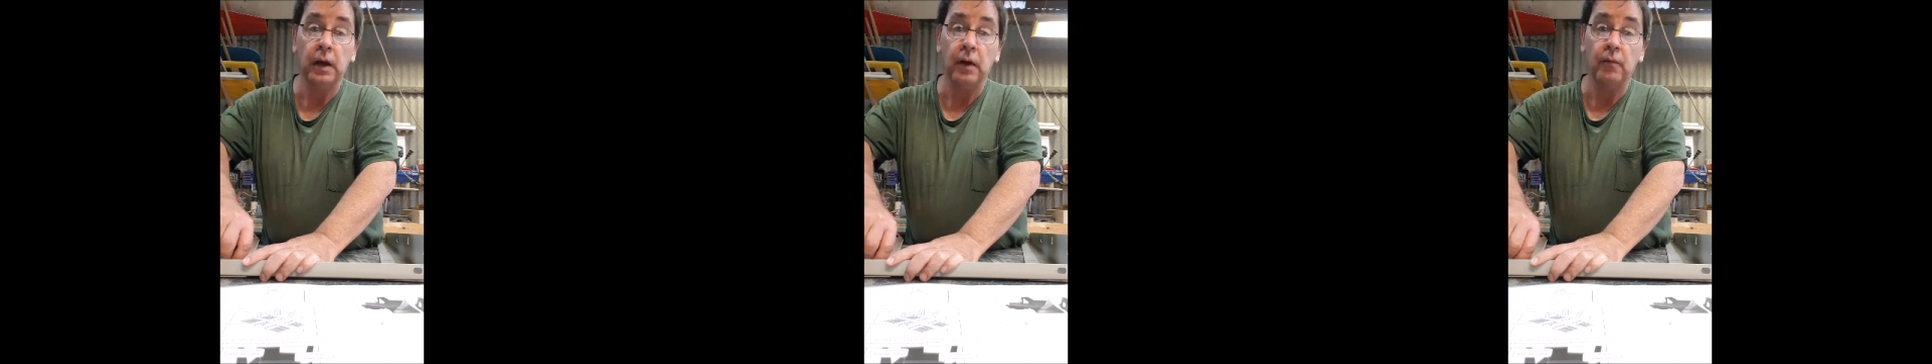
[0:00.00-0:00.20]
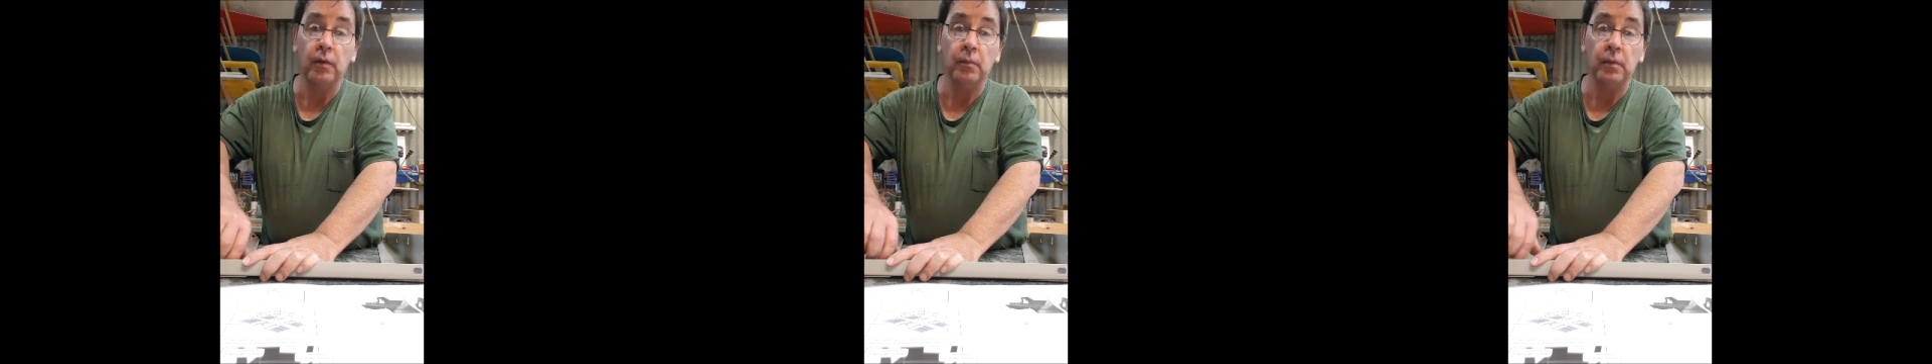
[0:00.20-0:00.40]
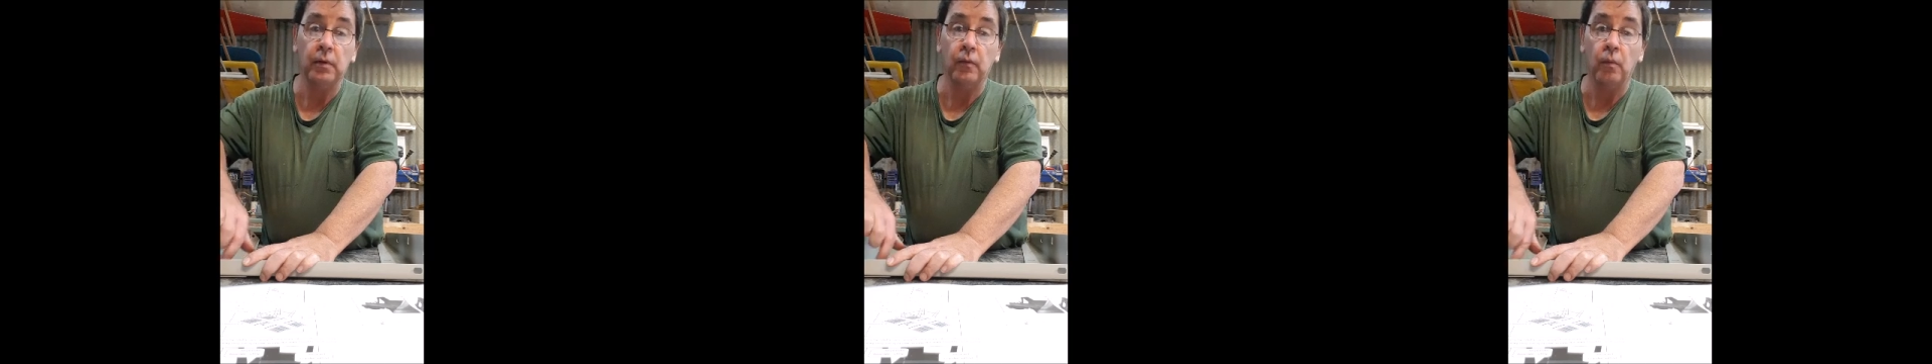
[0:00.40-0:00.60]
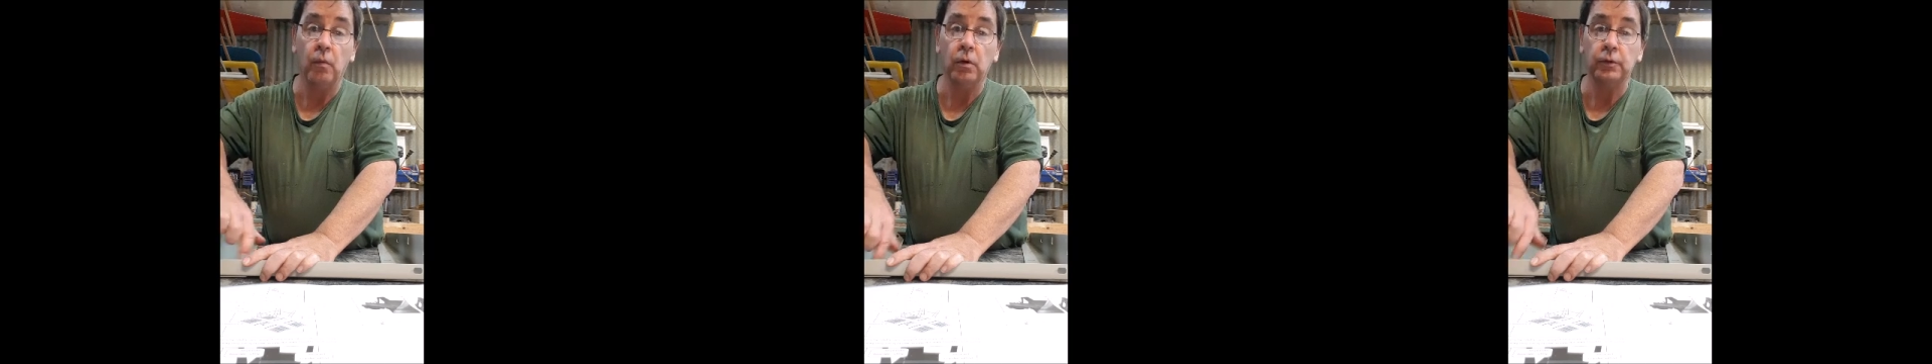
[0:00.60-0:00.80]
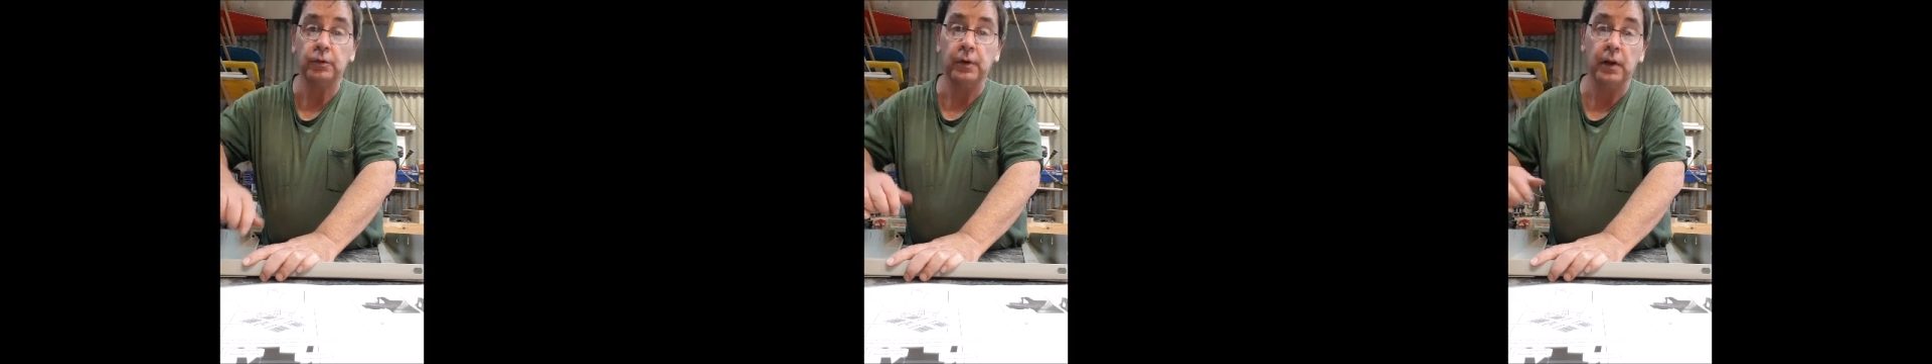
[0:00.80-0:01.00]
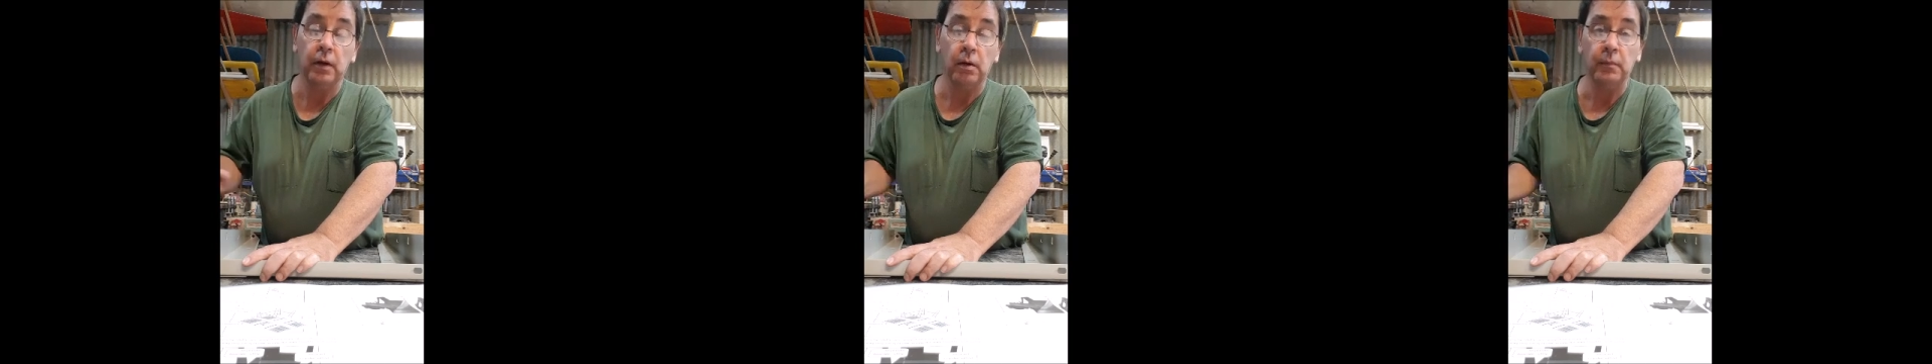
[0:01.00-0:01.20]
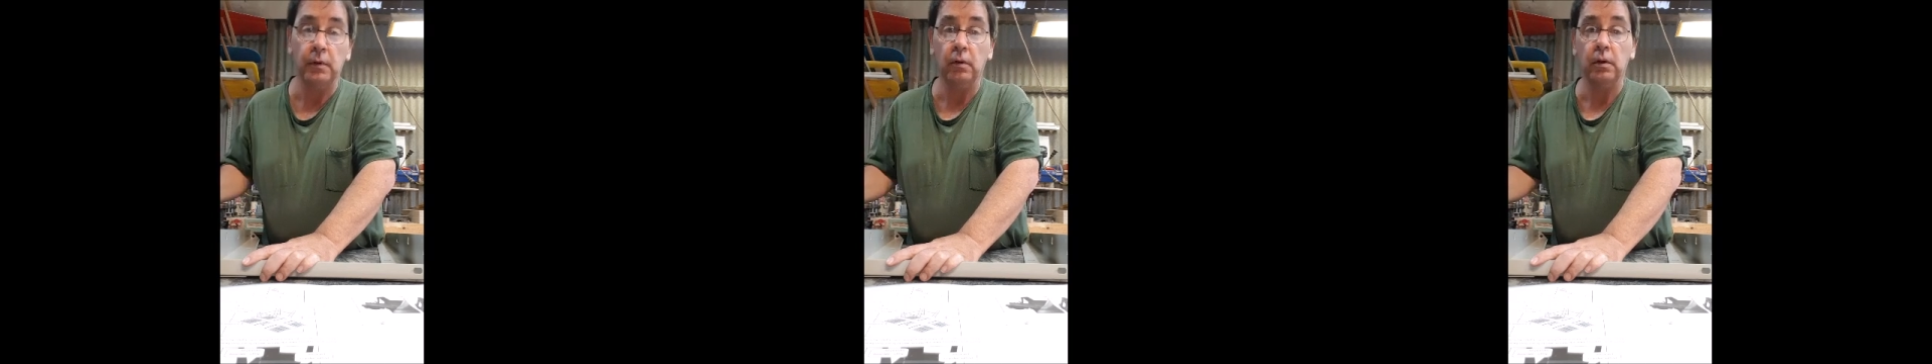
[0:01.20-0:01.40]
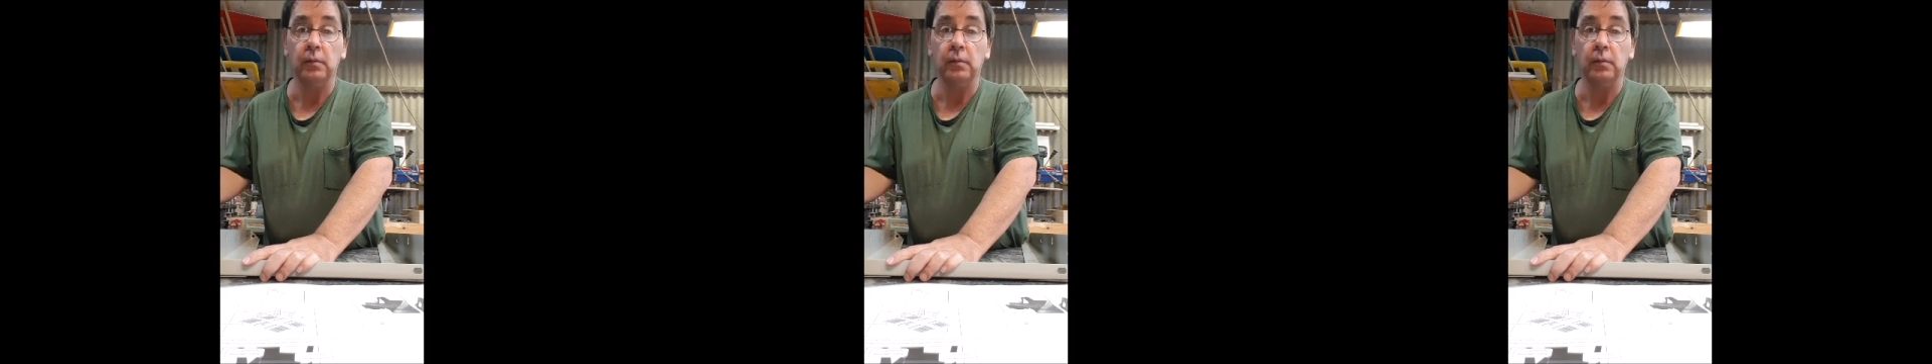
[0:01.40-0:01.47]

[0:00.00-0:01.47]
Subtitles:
having a bit of a watch now, I'd be